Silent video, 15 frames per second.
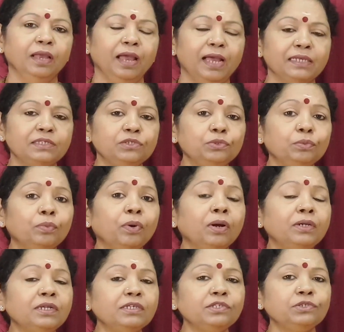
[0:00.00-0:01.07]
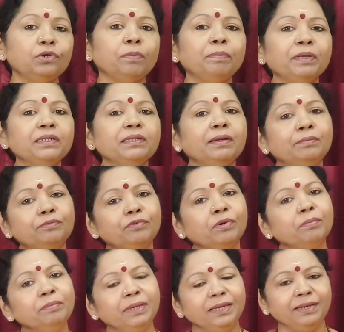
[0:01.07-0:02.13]
as to what is stopping them
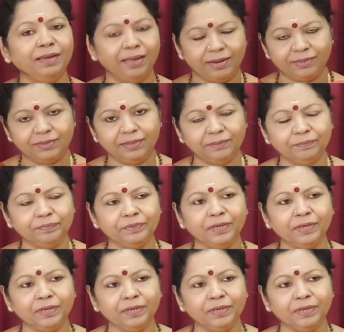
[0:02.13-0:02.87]
from being healthy.